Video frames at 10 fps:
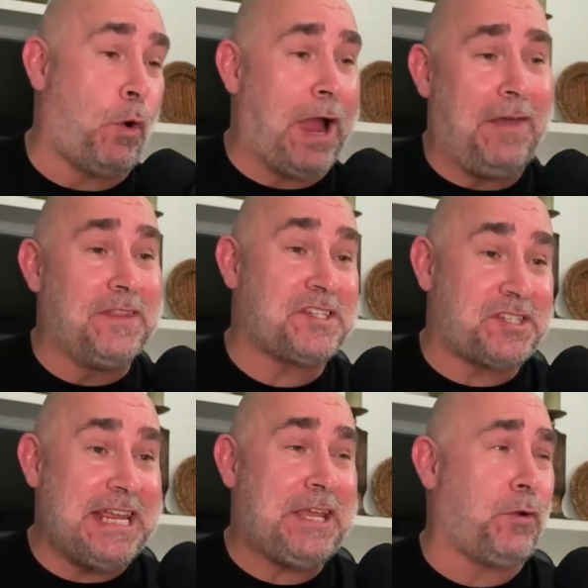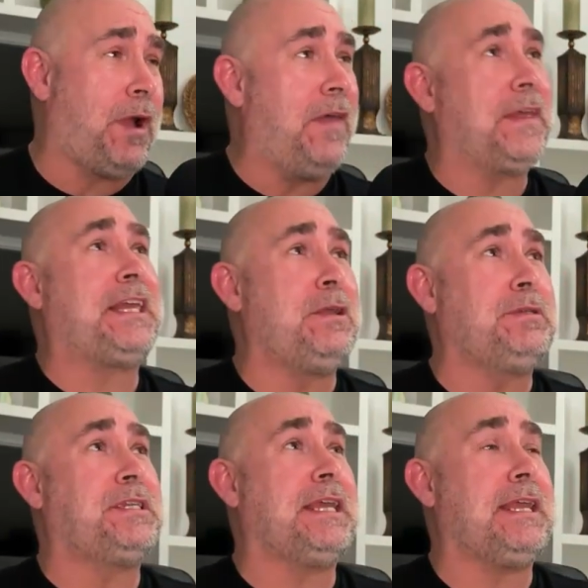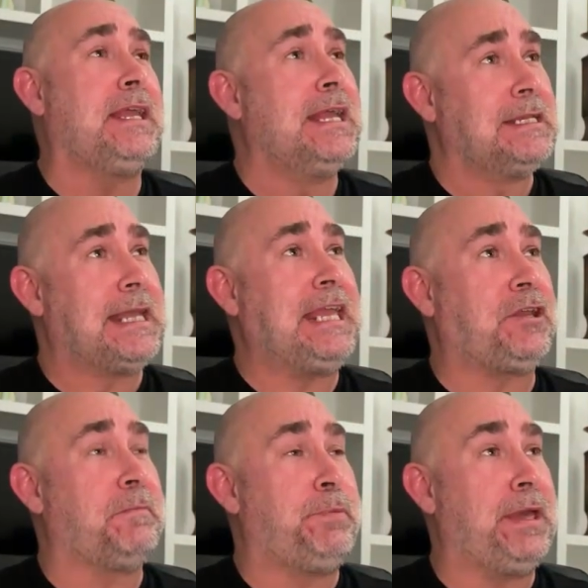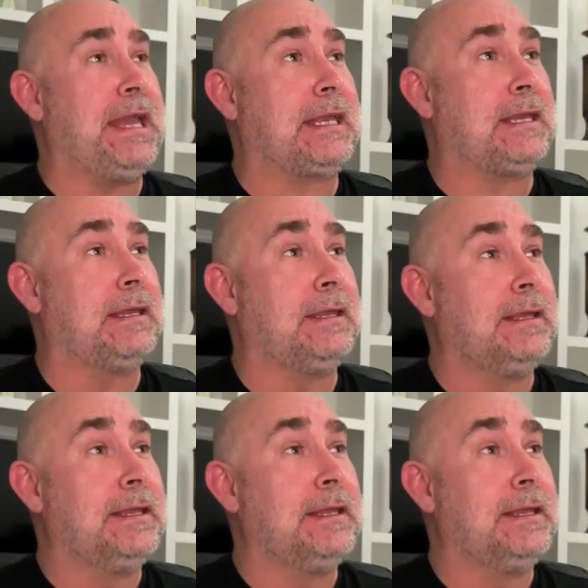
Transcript: or on the sneak, or on the QT, take your pick,